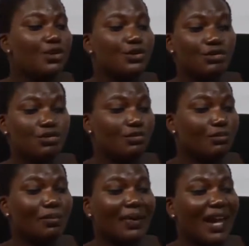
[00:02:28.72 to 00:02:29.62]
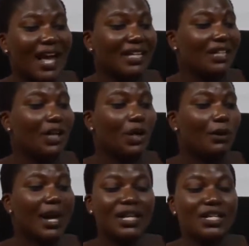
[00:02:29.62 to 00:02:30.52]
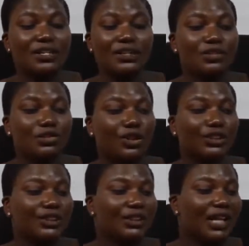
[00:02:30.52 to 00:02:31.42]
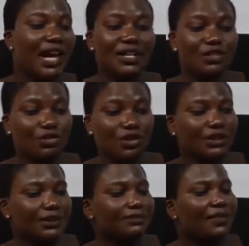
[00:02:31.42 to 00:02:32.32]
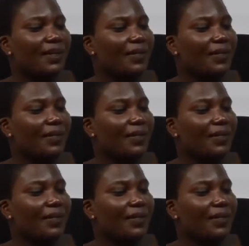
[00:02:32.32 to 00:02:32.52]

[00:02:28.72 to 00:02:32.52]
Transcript: to plan or any studying.